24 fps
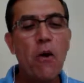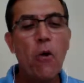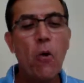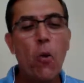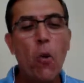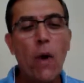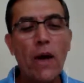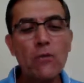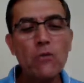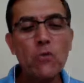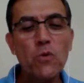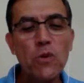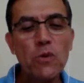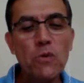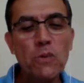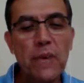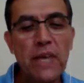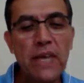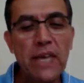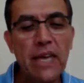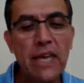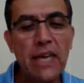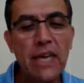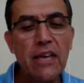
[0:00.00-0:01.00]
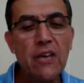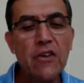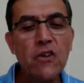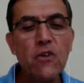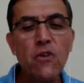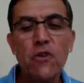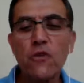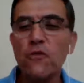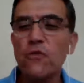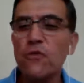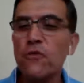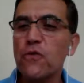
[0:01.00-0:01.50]
what will be
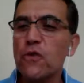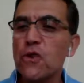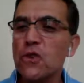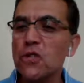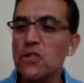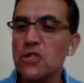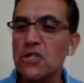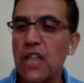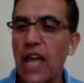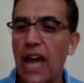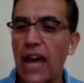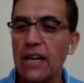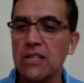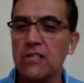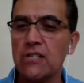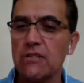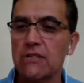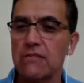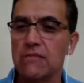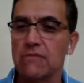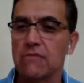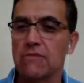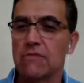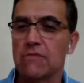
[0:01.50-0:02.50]
your first action